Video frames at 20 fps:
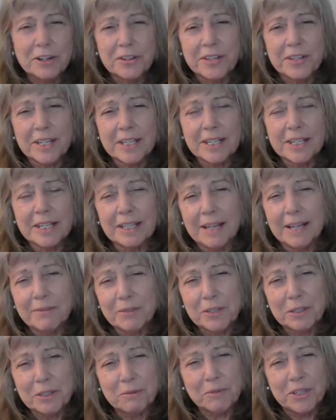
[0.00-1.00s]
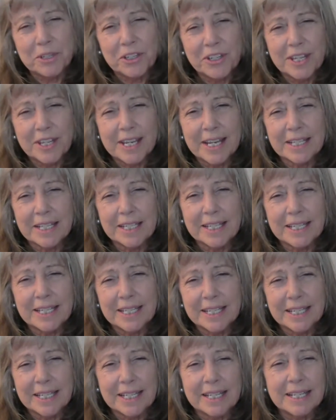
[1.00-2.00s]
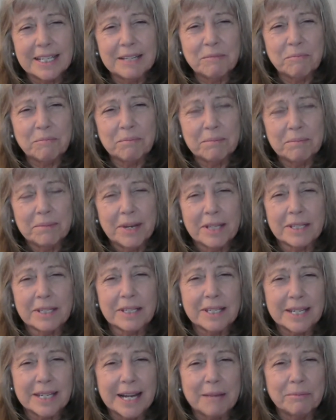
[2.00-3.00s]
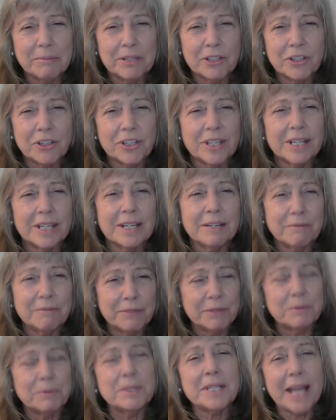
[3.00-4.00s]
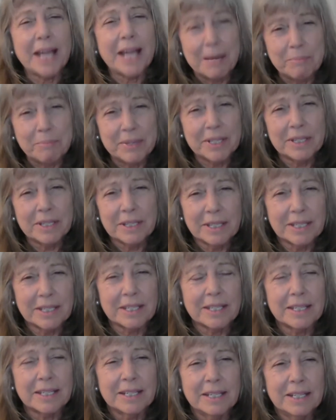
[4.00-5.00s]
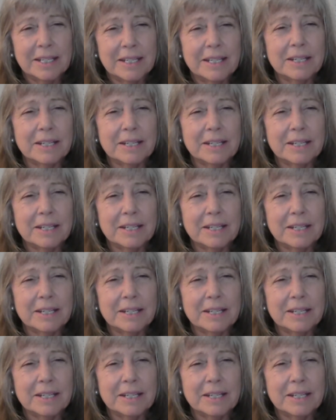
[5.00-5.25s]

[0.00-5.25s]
these the levels at which the SEC has established that influence happens in a